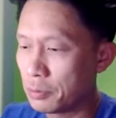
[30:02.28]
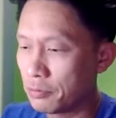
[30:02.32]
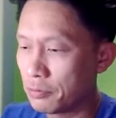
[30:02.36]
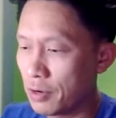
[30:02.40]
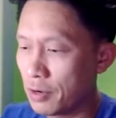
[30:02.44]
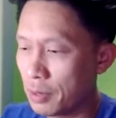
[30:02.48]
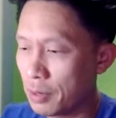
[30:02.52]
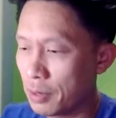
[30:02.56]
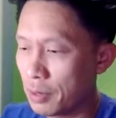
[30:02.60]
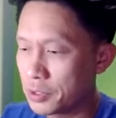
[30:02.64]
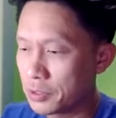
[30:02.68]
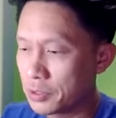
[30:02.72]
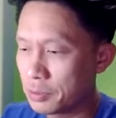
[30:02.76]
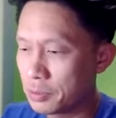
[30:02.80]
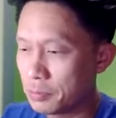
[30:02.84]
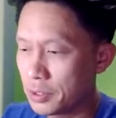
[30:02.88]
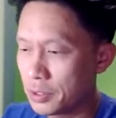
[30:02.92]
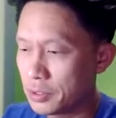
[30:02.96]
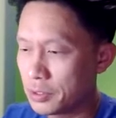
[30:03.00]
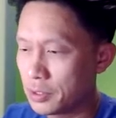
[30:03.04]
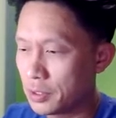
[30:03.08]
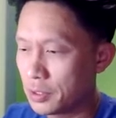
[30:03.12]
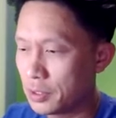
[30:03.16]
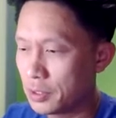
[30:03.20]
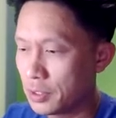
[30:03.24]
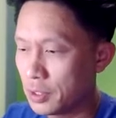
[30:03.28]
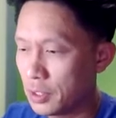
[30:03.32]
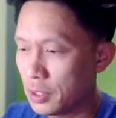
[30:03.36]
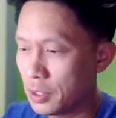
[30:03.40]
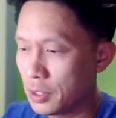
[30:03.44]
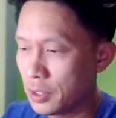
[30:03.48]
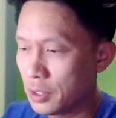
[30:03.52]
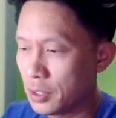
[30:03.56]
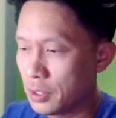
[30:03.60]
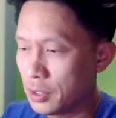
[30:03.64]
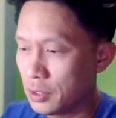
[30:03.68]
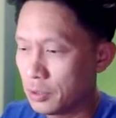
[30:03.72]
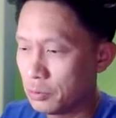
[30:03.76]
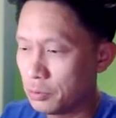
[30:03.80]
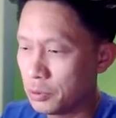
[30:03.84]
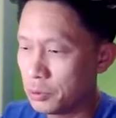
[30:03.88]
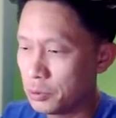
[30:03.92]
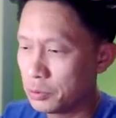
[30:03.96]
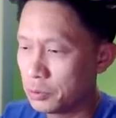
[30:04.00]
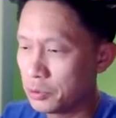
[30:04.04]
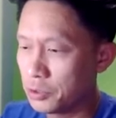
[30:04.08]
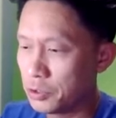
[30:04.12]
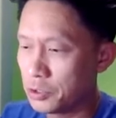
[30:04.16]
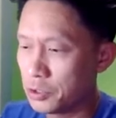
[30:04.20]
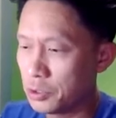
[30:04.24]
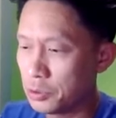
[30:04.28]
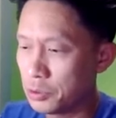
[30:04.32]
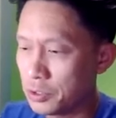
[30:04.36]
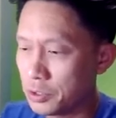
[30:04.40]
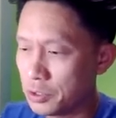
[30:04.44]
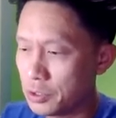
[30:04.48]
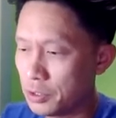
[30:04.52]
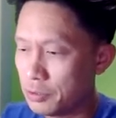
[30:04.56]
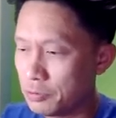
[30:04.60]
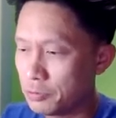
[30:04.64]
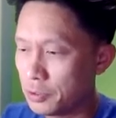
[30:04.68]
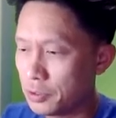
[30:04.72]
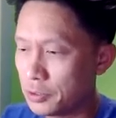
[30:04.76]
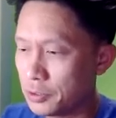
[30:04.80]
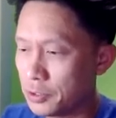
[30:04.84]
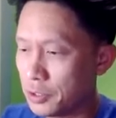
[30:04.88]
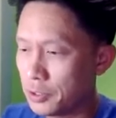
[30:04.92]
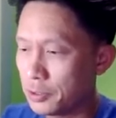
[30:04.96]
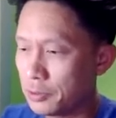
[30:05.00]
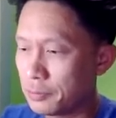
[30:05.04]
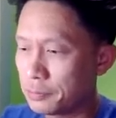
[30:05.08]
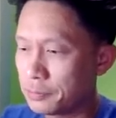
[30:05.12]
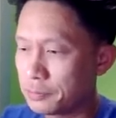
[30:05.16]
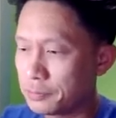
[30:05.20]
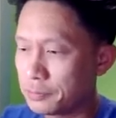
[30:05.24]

of options, but we will just use the default here.